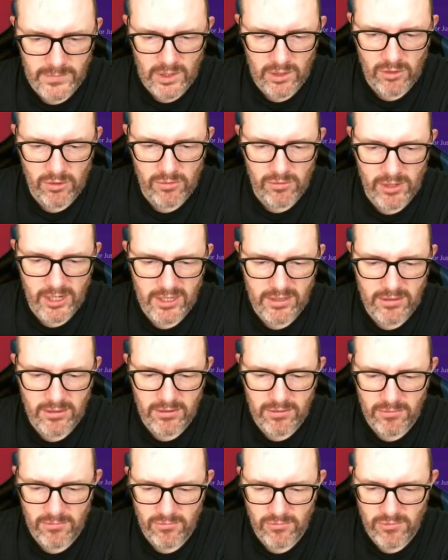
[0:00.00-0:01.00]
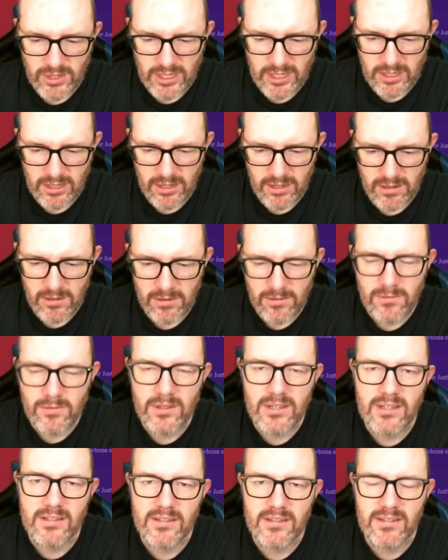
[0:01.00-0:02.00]
Alright, so Rico
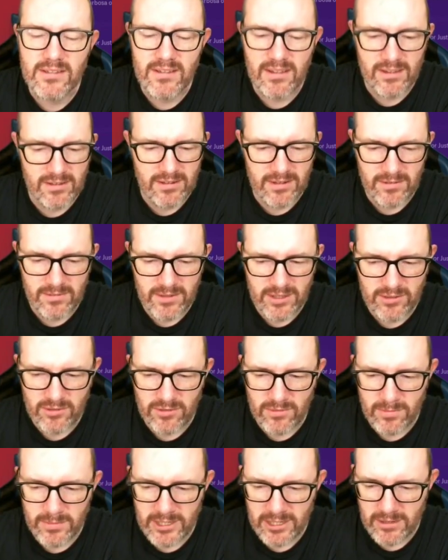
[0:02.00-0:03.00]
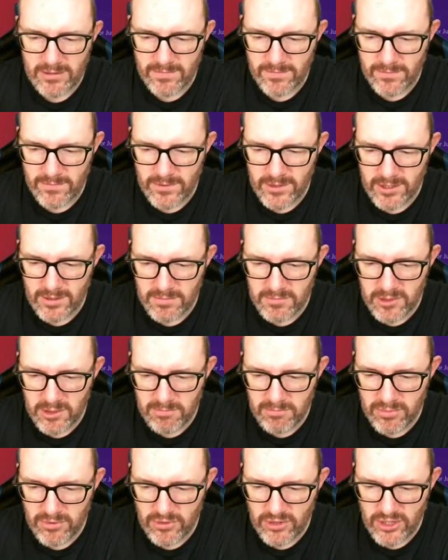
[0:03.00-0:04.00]
is, that's all been confirmed
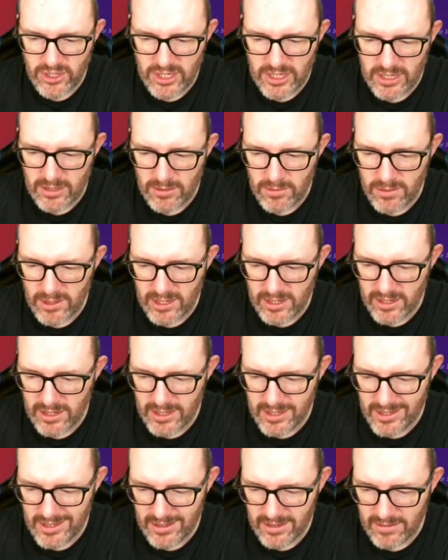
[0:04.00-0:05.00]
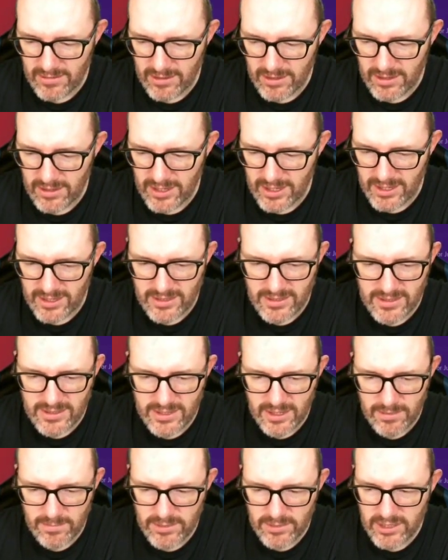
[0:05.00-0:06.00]
pretty quickly. I'm going to
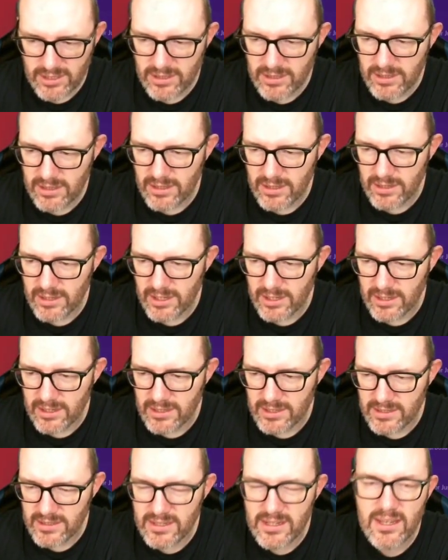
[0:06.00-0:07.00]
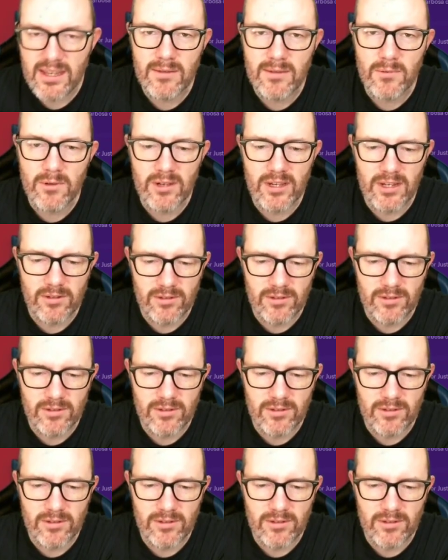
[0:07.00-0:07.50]
accept, and then let's see what he